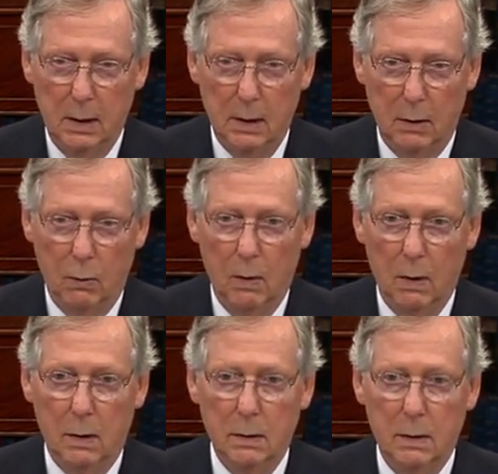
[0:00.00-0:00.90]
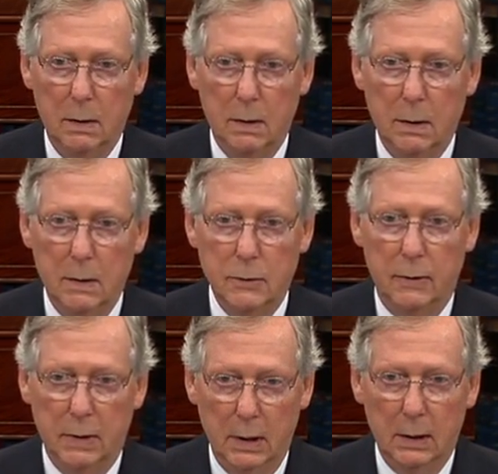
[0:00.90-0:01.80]
the world
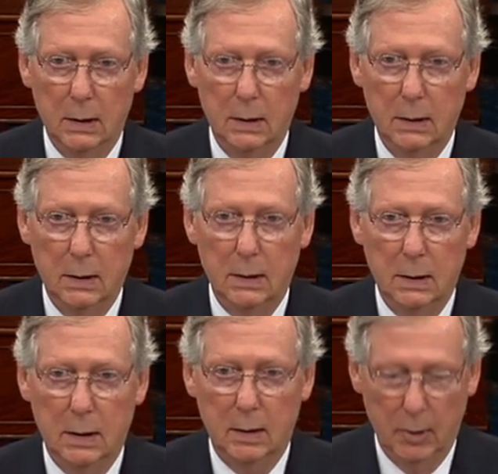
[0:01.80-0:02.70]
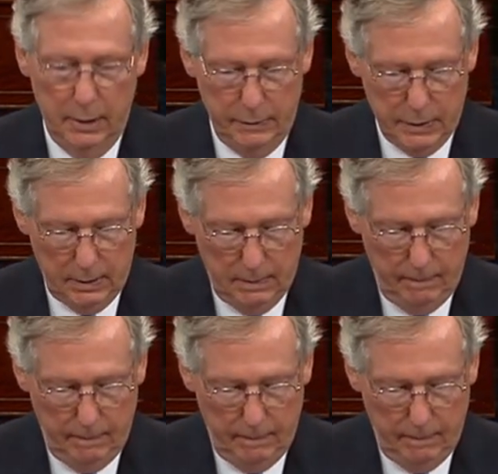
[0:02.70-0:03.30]
should think he believes it.